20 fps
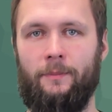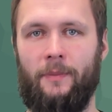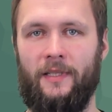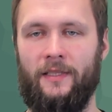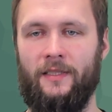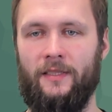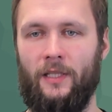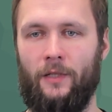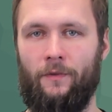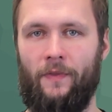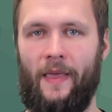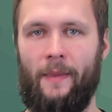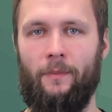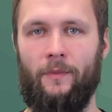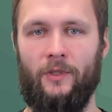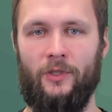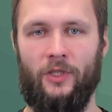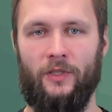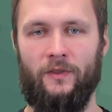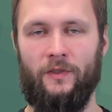but instead of
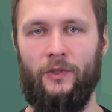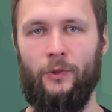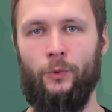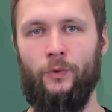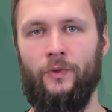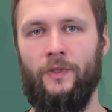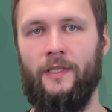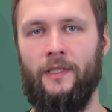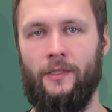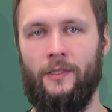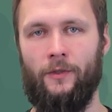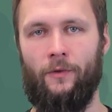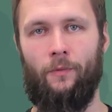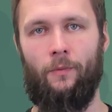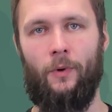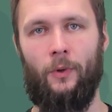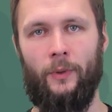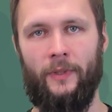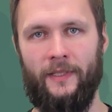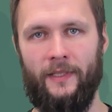then just using it and
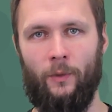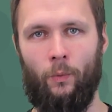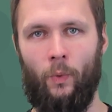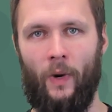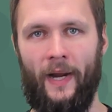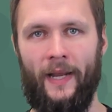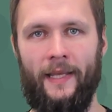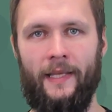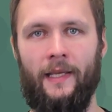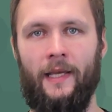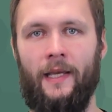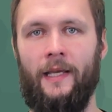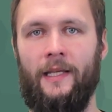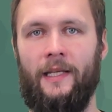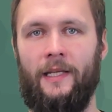throwing it away,